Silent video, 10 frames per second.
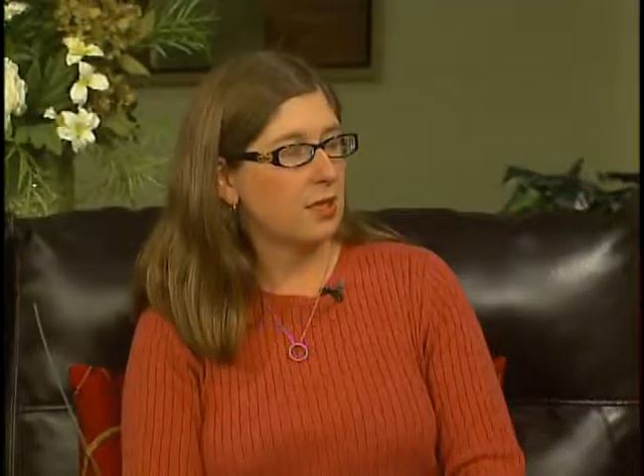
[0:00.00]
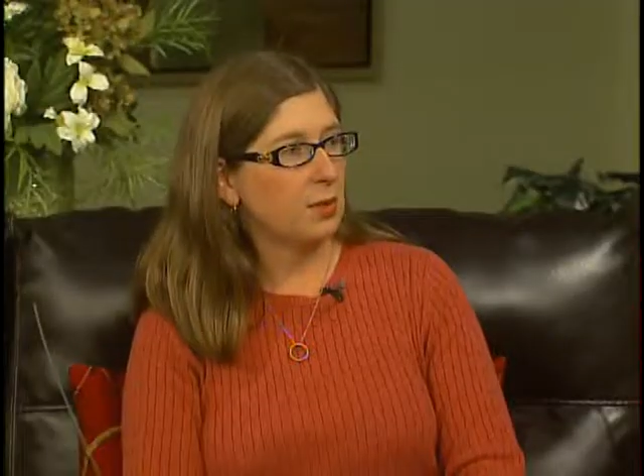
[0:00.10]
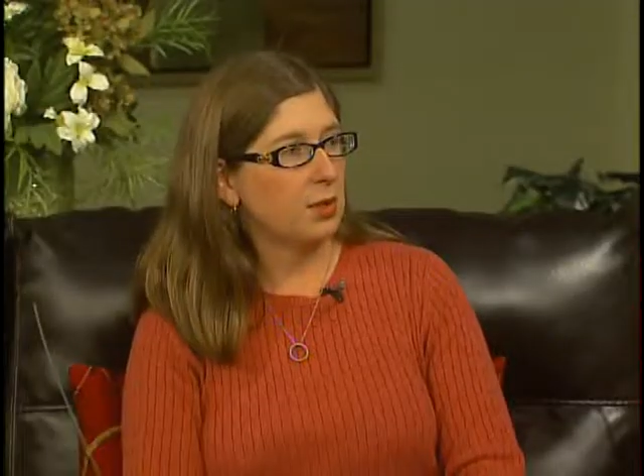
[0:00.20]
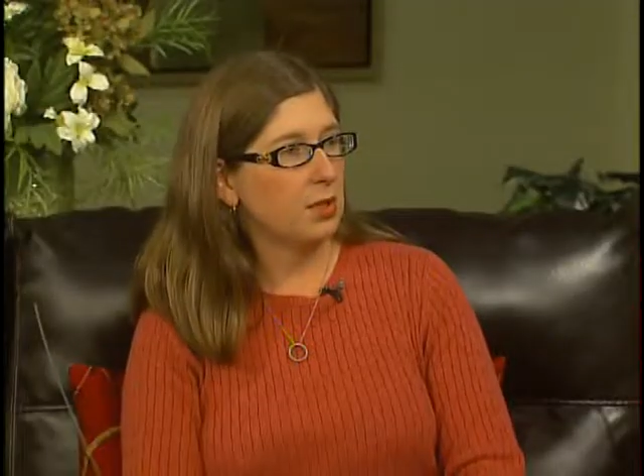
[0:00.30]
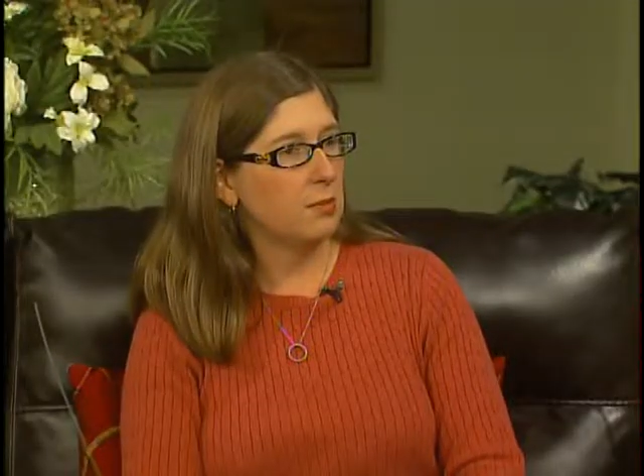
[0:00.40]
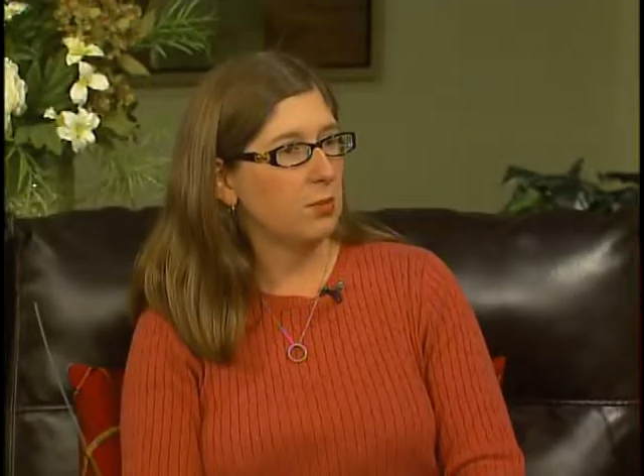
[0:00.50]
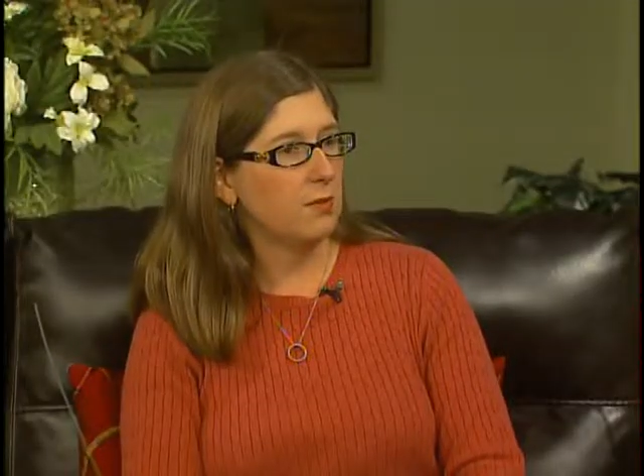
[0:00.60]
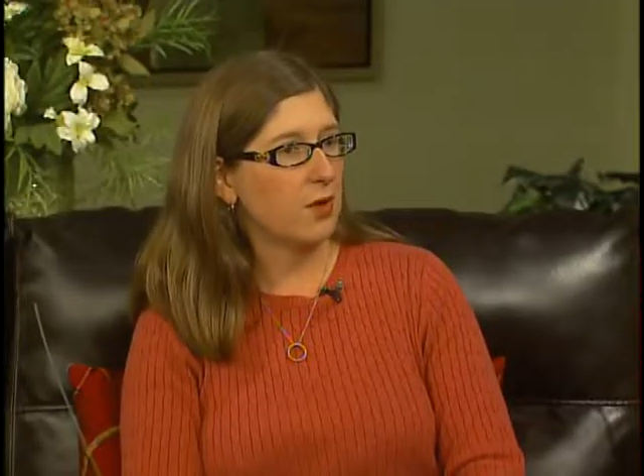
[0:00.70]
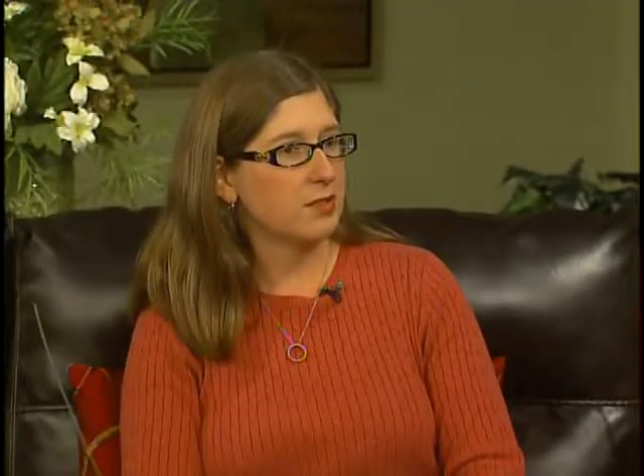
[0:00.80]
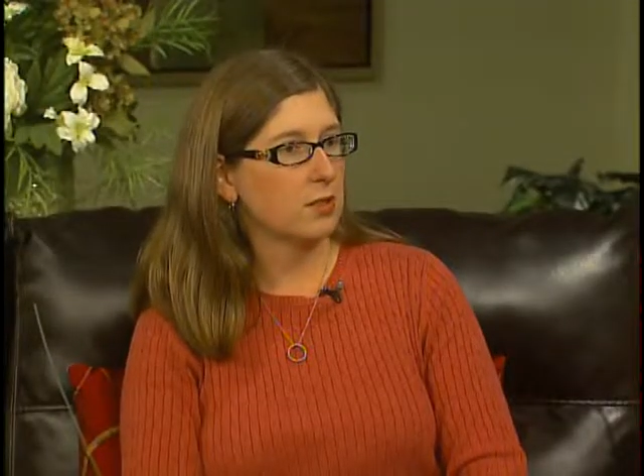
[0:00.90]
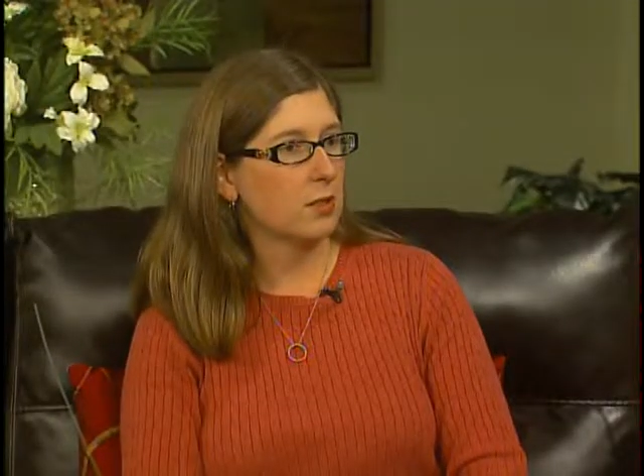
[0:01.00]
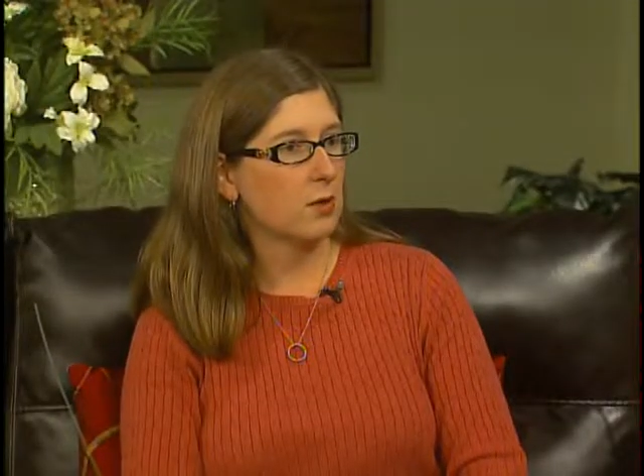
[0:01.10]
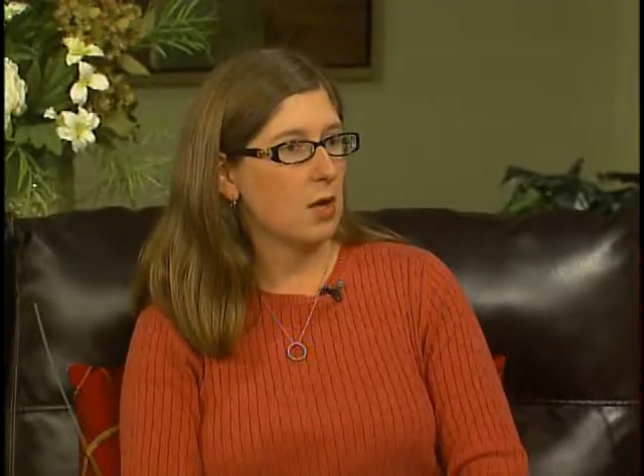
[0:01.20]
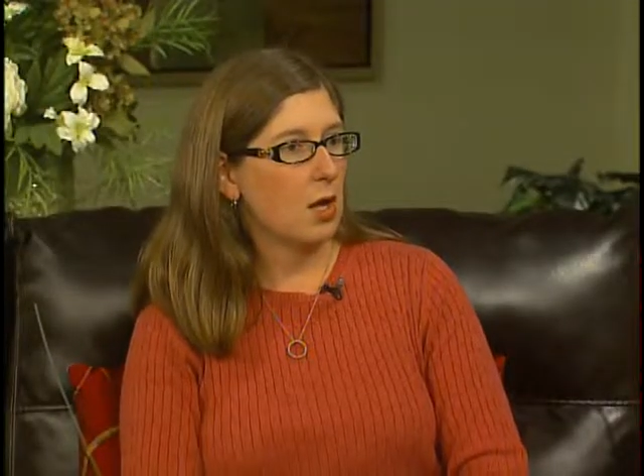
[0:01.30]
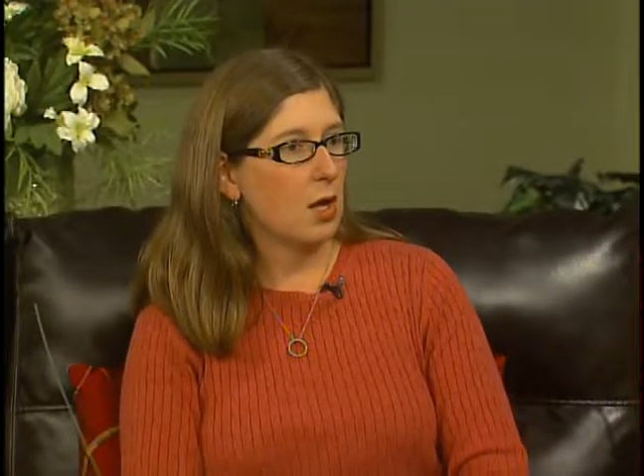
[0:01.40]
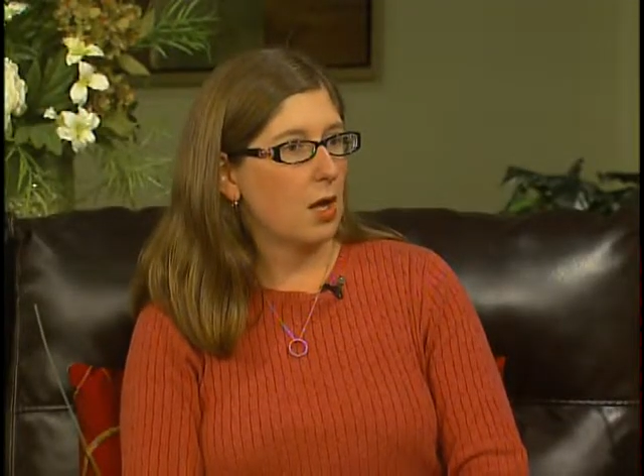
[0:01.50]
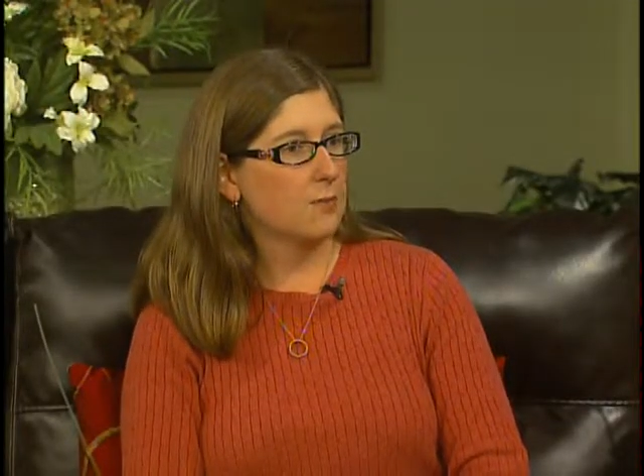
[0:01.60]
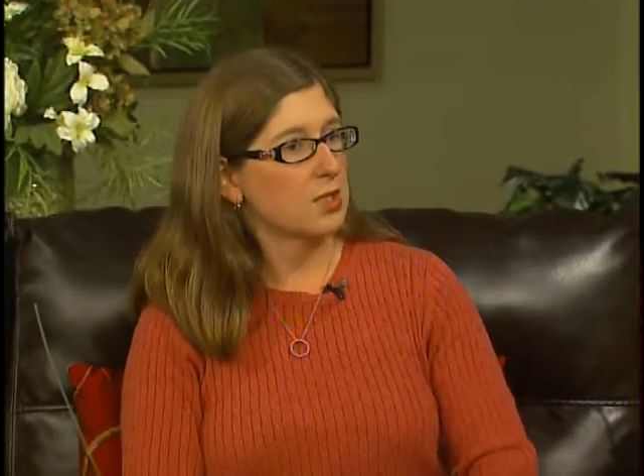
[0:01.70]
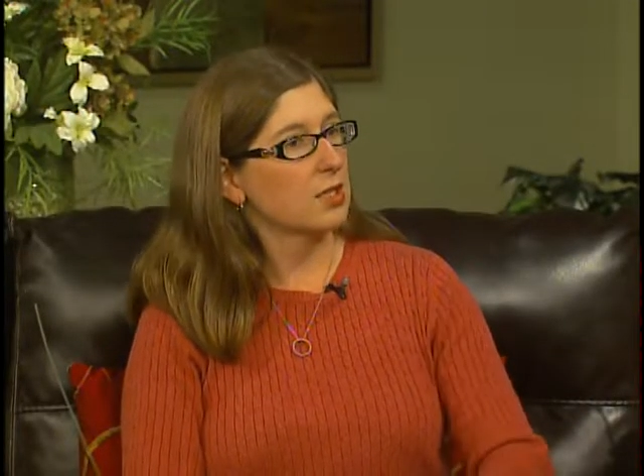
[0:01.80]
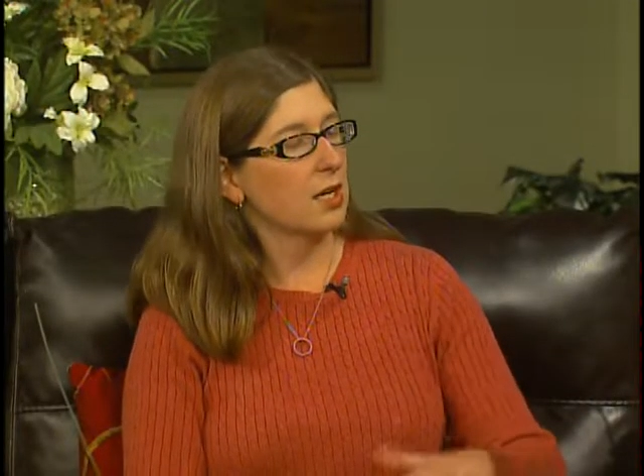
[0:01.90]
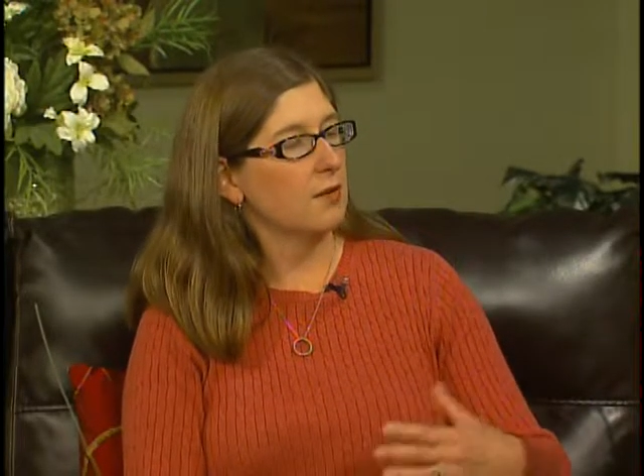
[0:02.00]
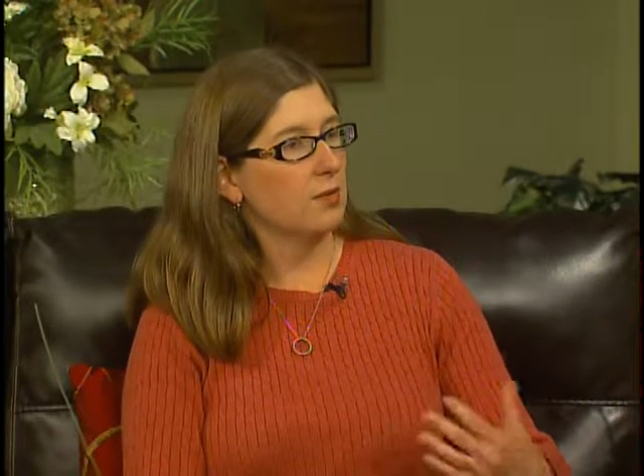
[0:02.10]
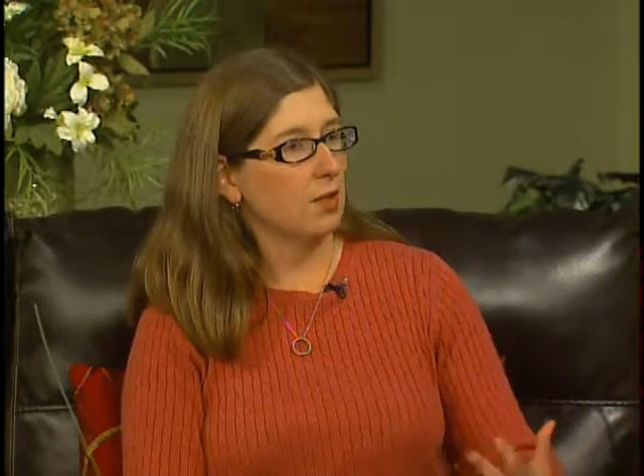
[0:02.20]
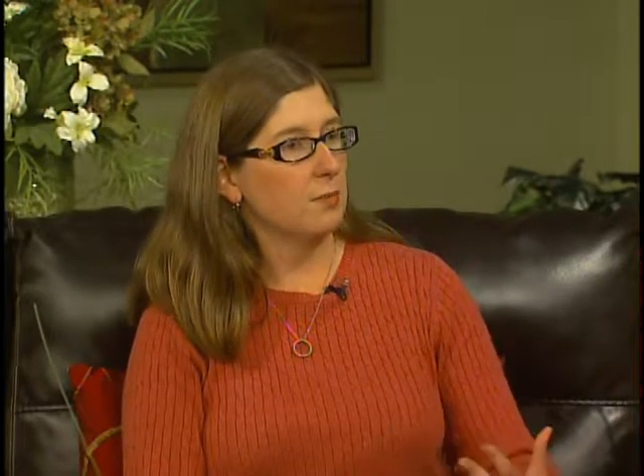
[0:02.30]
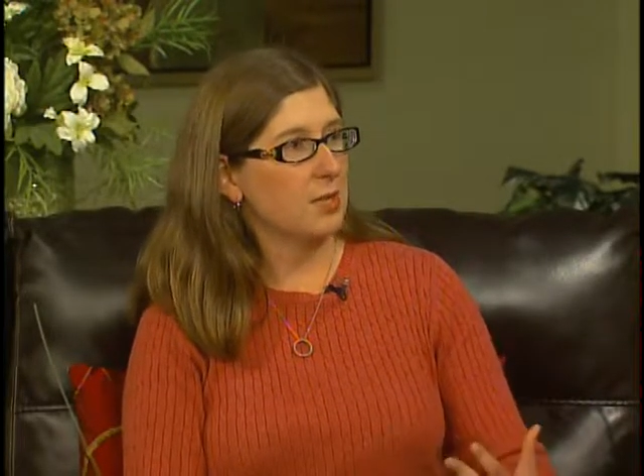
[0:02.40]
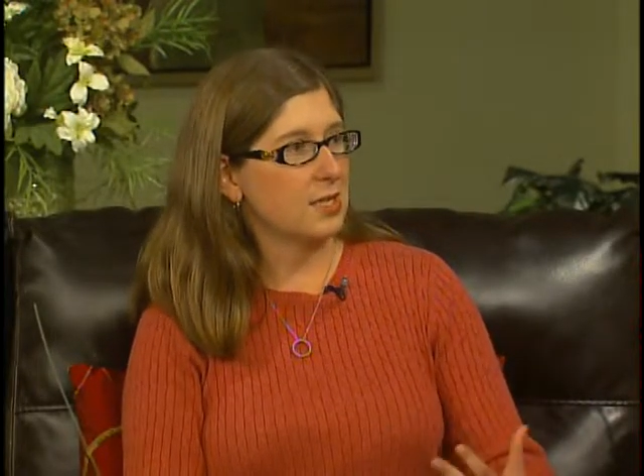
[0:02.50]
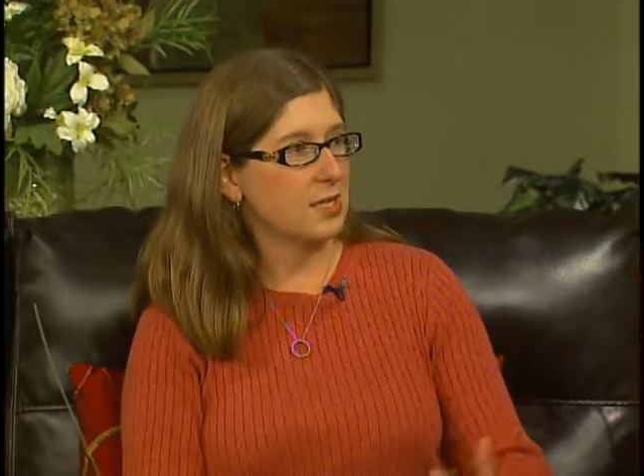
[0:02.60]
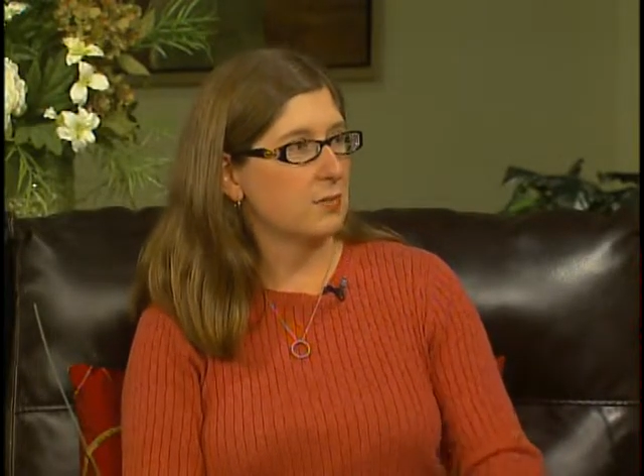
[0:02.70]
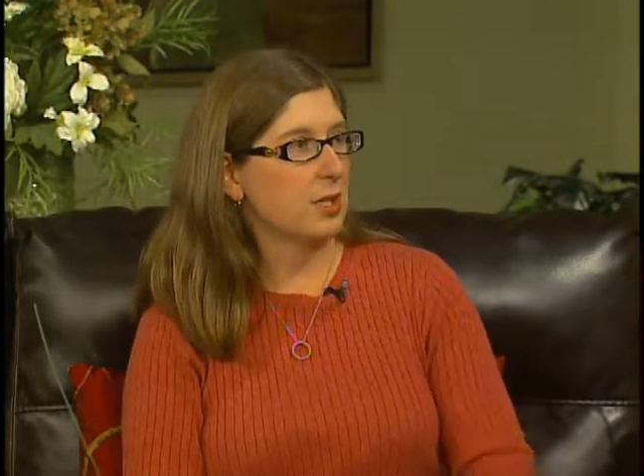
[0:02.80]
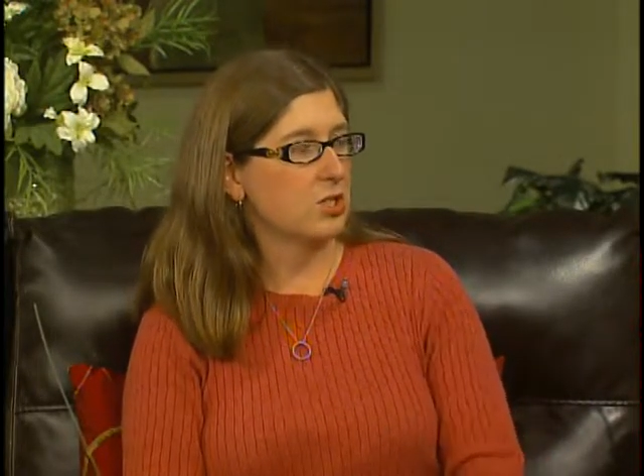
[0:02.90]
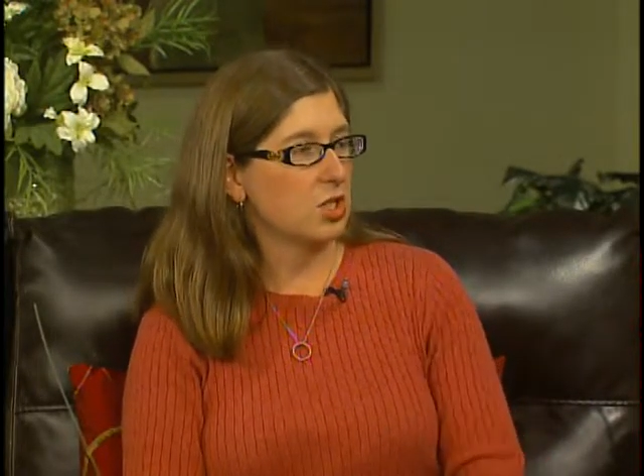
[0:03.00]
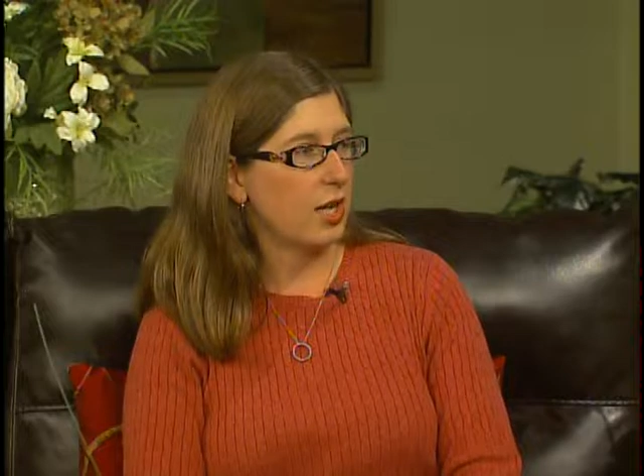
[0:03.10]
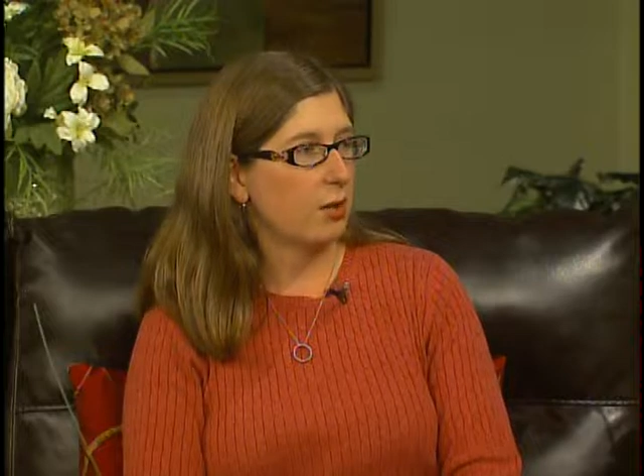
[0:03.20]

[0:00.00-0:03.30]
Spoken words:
the building, but we've also just kind of done a big expansion